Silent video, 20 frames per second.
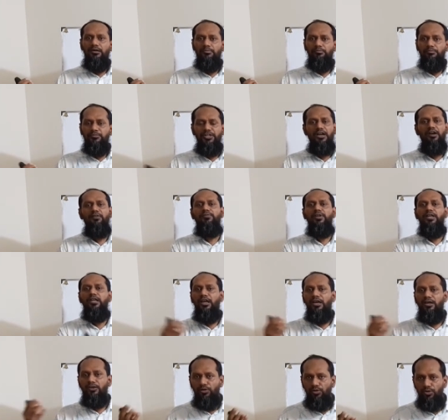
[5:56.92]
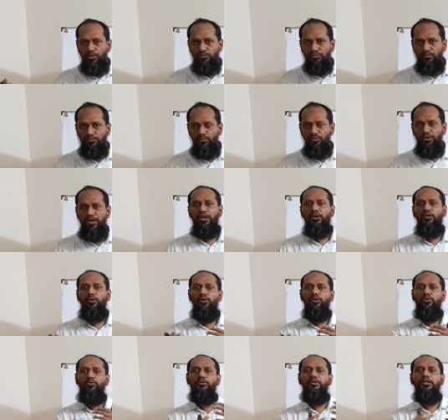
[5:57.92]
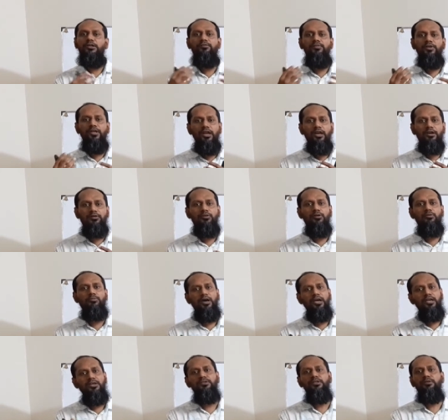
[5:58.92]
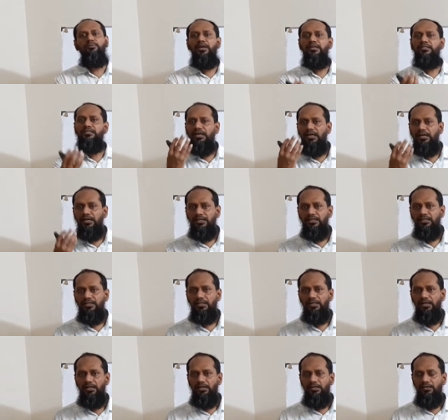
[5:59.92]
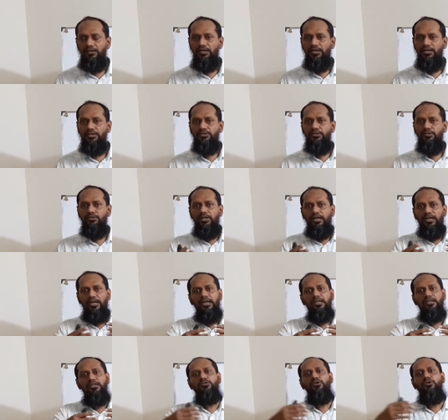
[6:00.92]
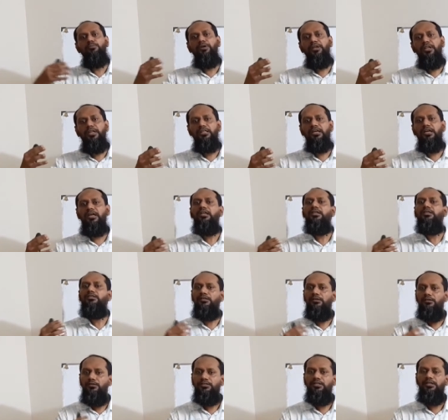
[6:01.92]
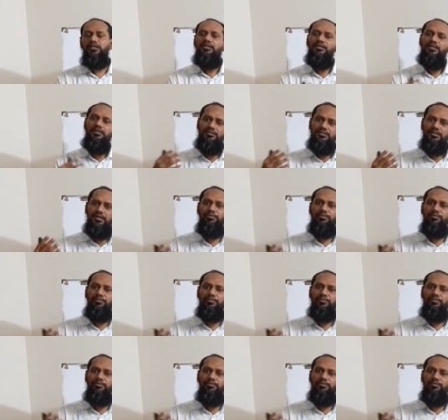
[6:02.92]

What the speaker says: there are free electron, we can control that free electron by using base current. Okay, so the gate is opening, the gate is closing. This is the